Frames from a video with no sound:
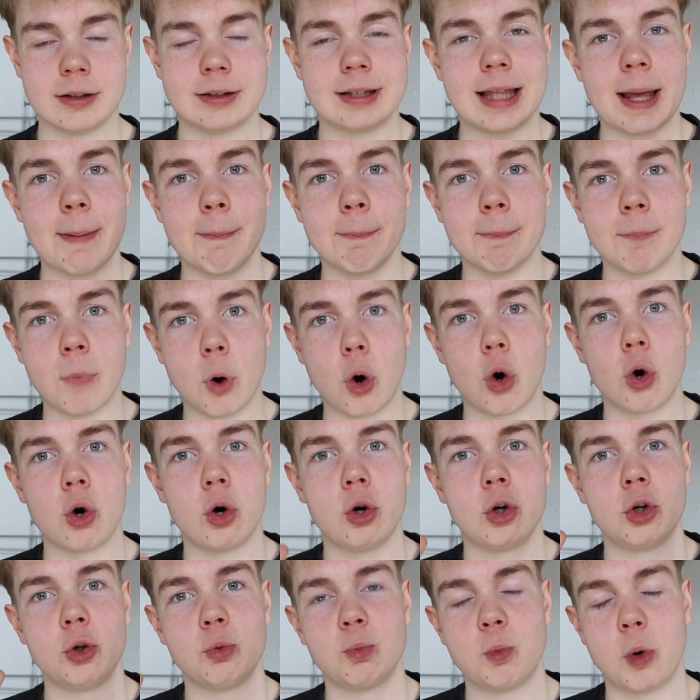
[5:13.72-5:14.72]
the
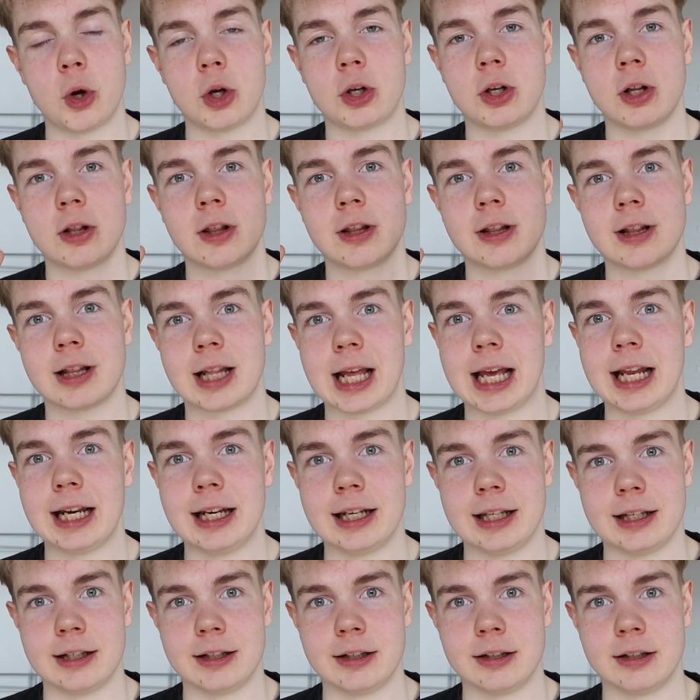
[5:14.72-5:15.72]
more worth
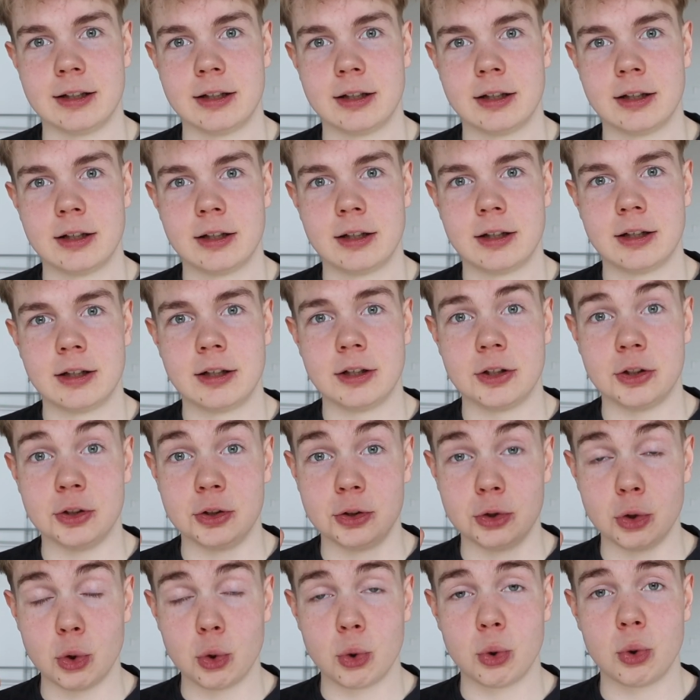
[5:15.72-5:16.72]
telling
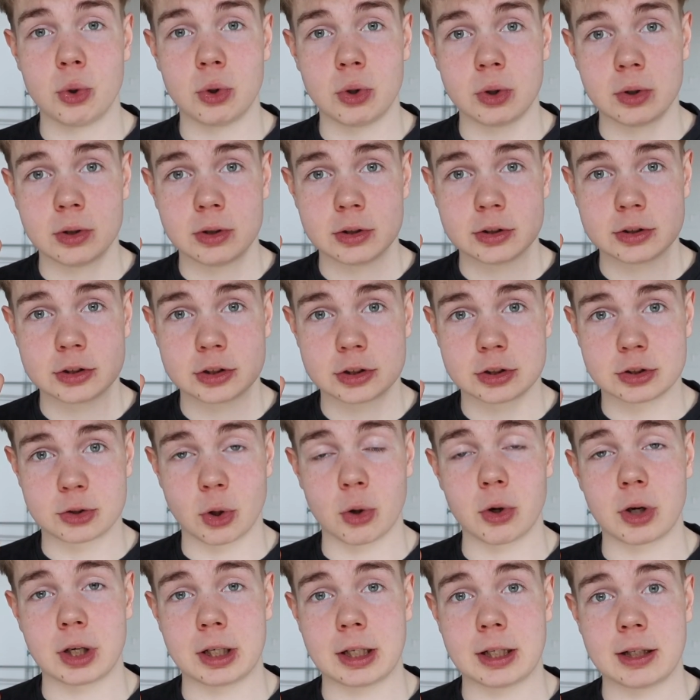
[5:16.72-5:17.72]
your
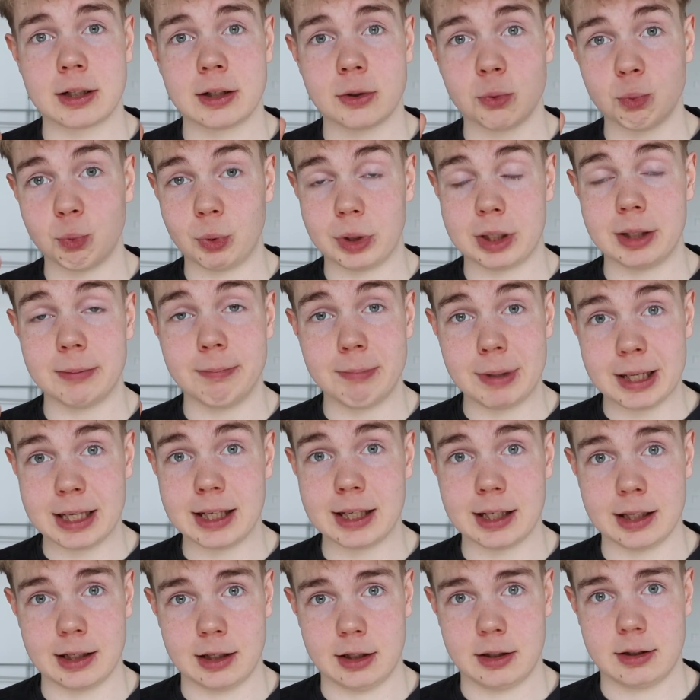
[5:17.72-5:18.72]
story will
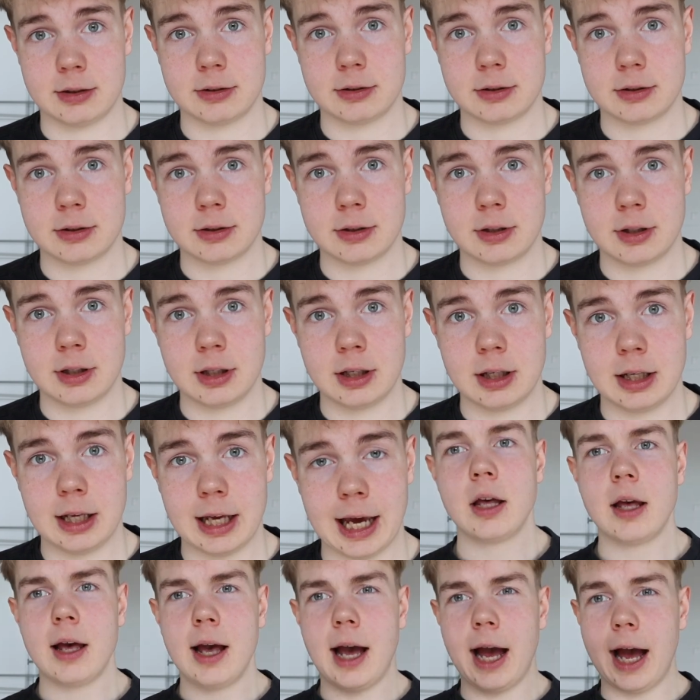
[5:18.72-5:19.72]
be.
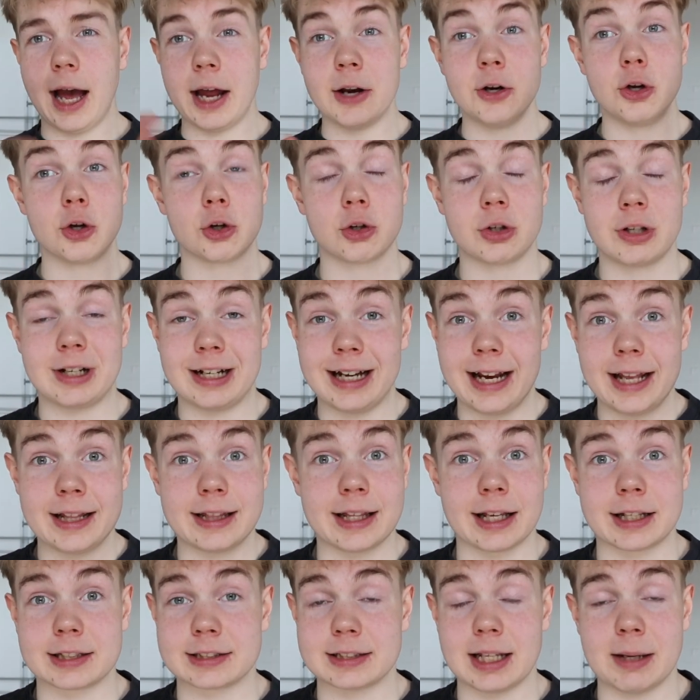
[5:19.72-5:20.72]
And a
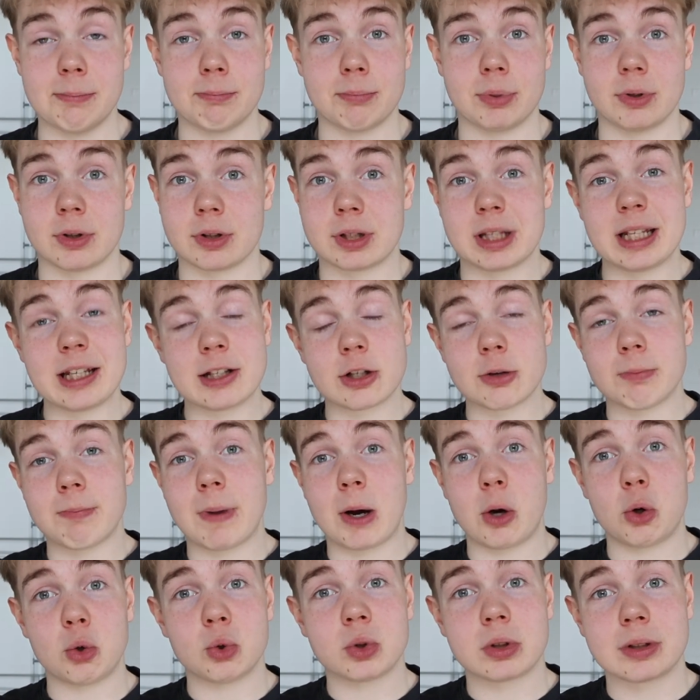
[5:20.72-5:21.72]
great example, think
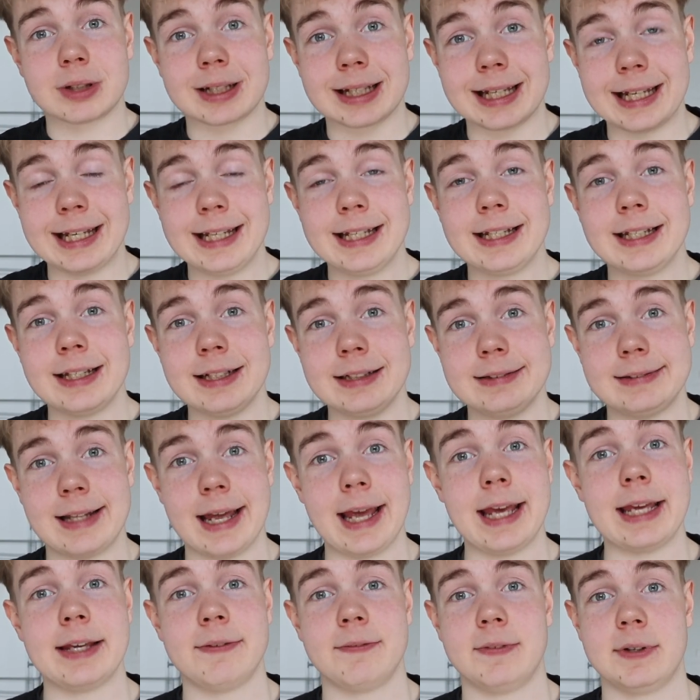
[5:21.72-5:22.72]
about King
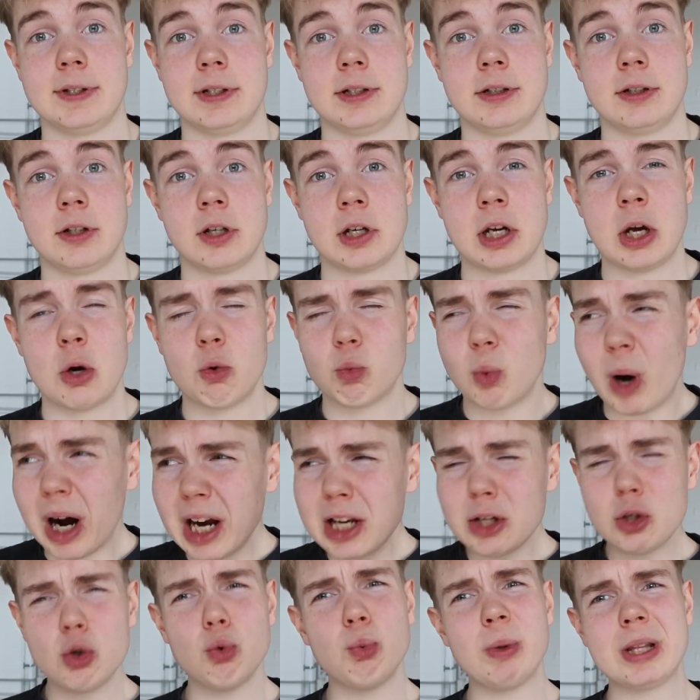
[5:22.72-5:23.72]
David.
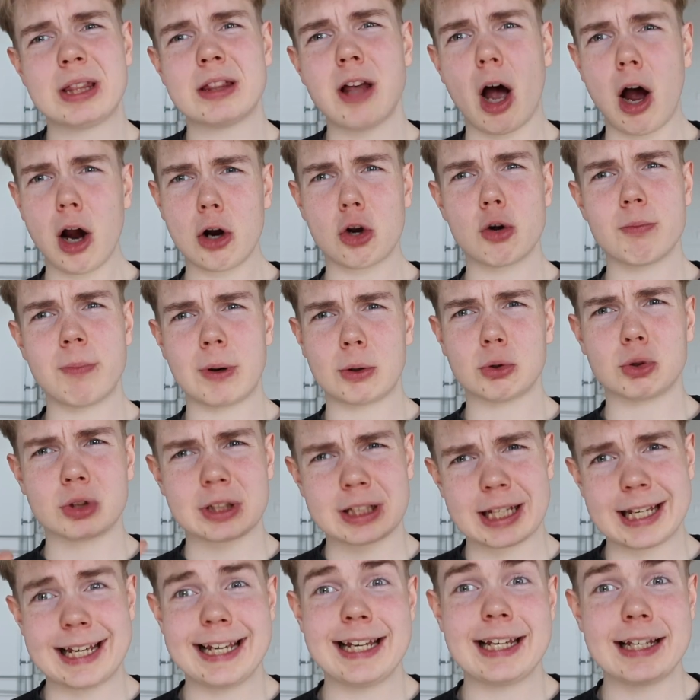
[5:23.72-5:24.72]
Why do we talk
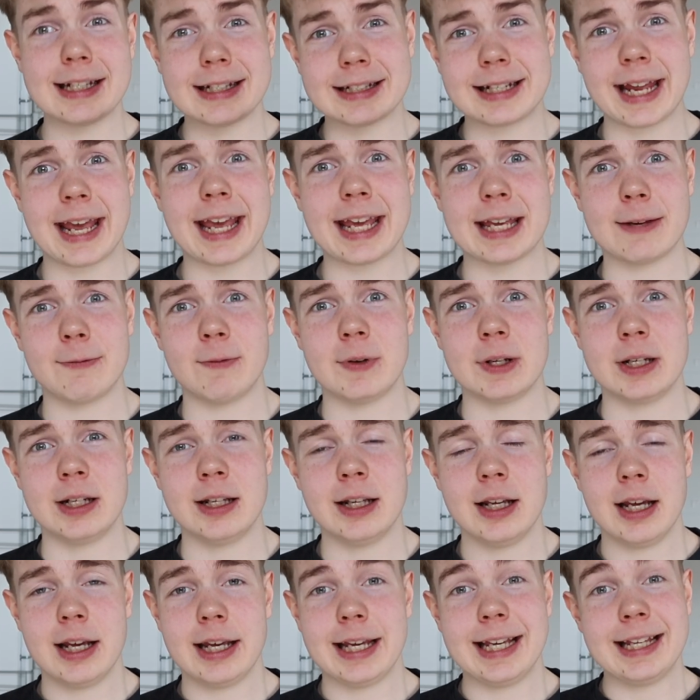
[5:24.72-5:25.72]
about King
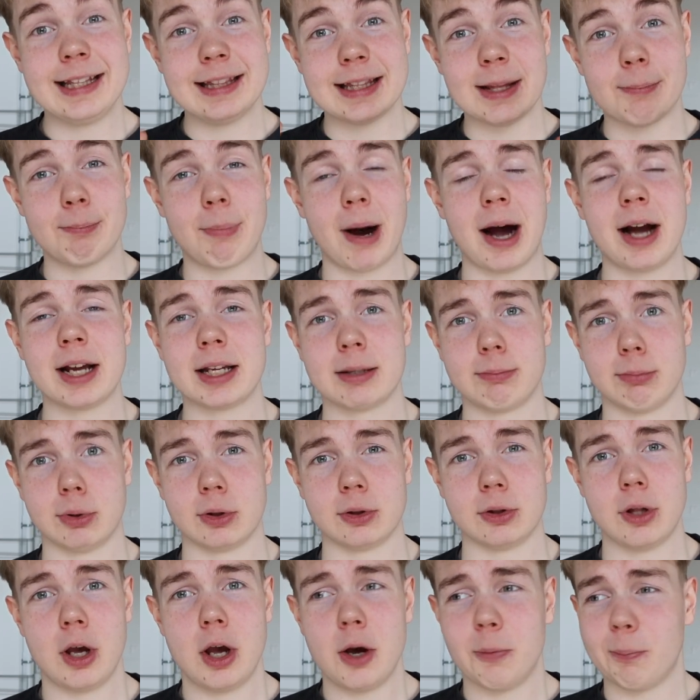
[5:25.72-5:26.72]
David in the
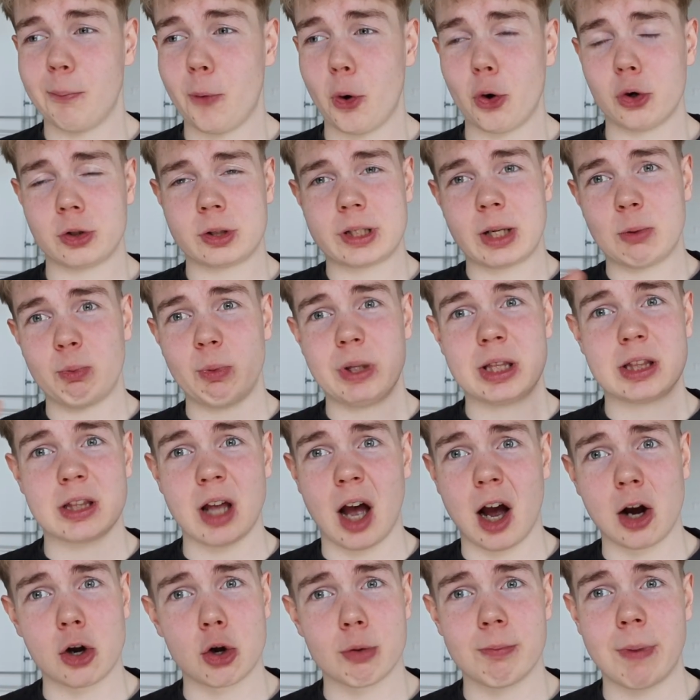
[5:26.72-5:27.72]
Bible more than we
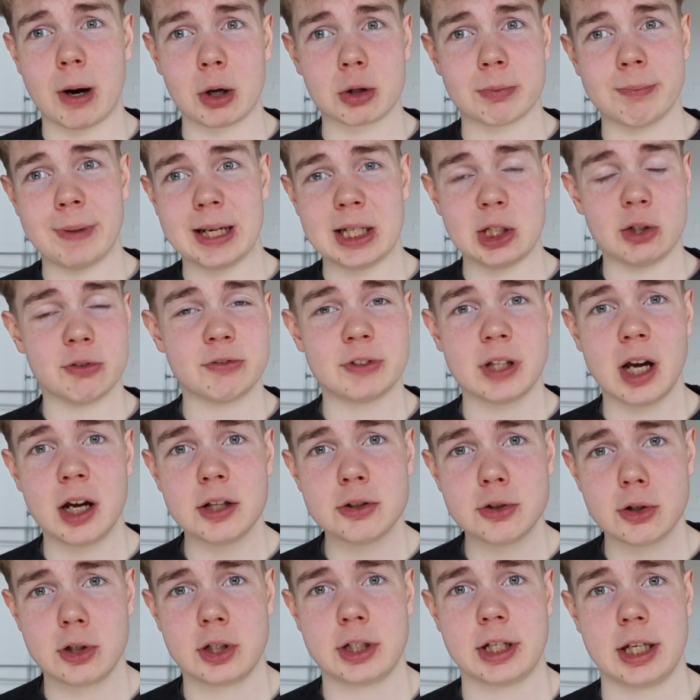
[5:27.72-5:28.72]
talk about many of the
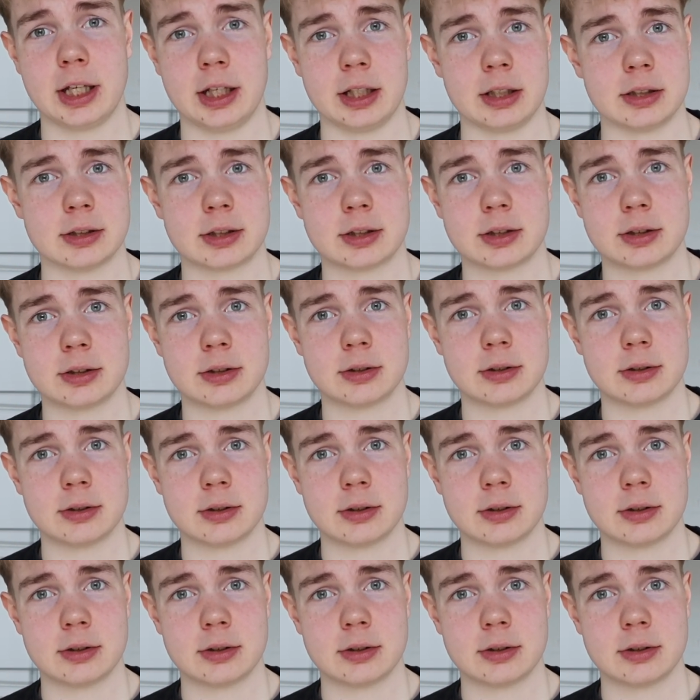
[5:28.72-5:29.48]
other kings?